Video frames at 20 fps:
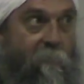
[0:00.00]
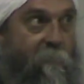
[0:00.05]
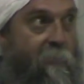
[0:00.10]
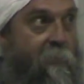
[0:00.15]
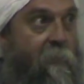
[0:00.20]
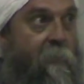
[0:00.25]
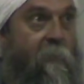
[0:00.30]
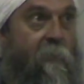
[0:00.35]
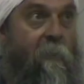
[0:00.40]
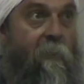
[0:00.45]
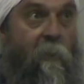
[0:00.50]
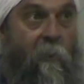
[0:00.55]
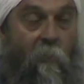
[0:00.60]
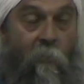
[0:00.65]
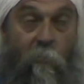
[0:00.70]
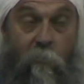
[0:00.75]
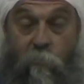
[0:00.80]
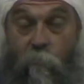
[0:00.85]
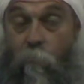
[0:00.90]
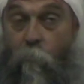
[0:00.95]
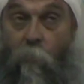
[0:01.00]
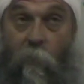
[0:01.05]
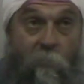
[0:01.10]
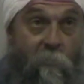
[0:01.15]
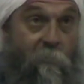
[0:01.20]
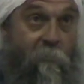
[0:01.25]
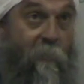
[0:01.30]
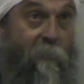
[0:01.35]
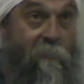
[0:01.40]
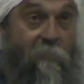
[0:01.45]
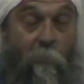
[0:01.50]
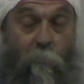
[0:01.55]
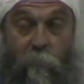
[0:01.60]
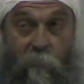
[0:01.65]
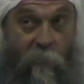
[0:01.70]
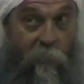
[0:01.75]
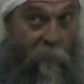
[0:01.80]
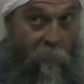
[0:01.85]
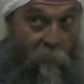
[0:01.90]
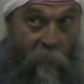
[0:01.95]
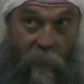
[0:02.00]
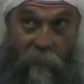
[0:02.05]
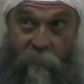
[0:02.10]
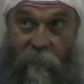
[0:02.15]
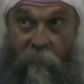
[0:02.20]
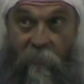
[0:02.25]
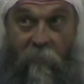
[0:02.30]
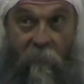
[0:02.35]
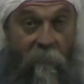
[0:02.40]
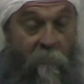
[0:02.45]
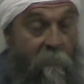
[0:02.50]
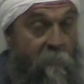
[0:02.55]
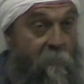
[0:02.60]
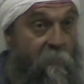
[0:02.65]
and you know, it's one of the things, I was not launching